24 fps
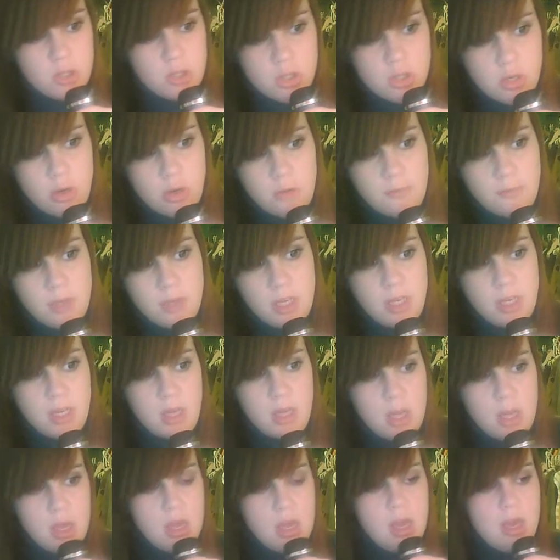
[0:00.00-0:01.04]
sure if
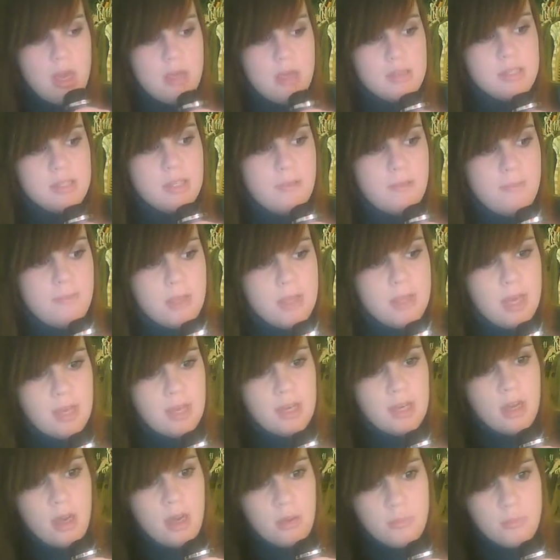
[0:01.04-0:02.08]
he divvied that
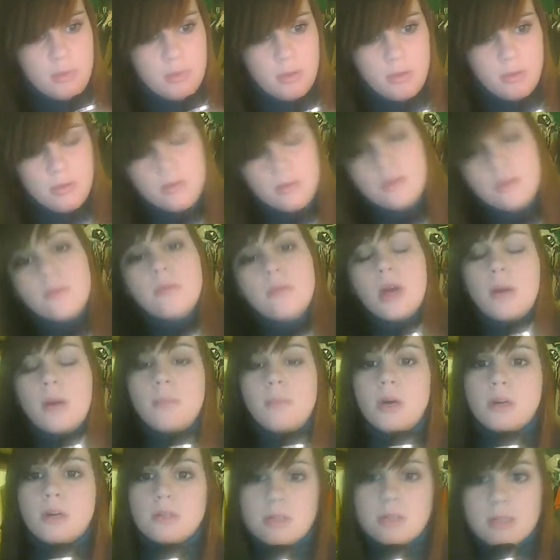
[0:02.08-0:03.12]
up
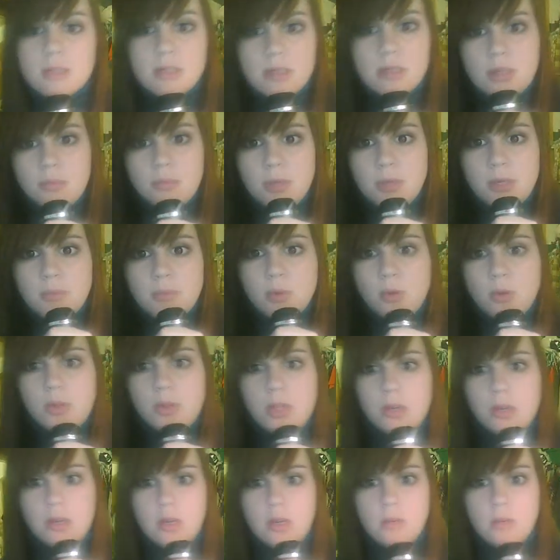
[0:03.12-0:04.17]
amongst the people
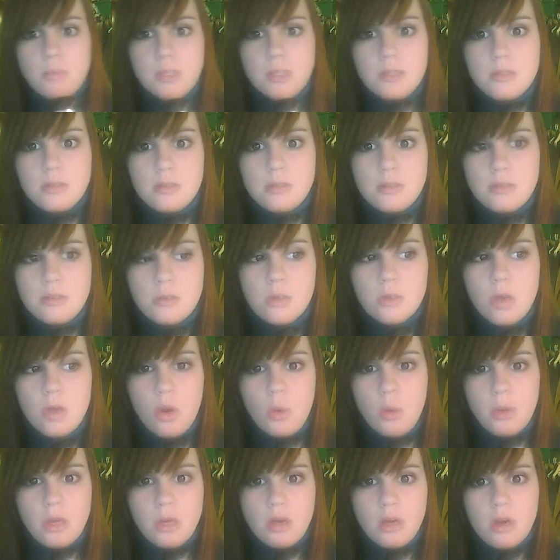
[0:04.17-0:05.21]
that are going to be
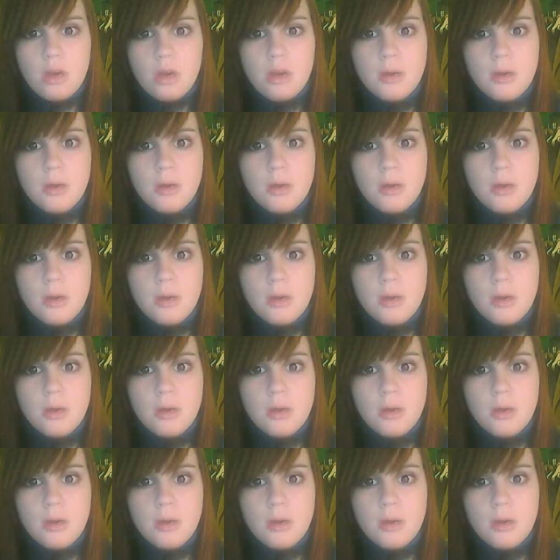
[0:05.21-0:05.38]
going.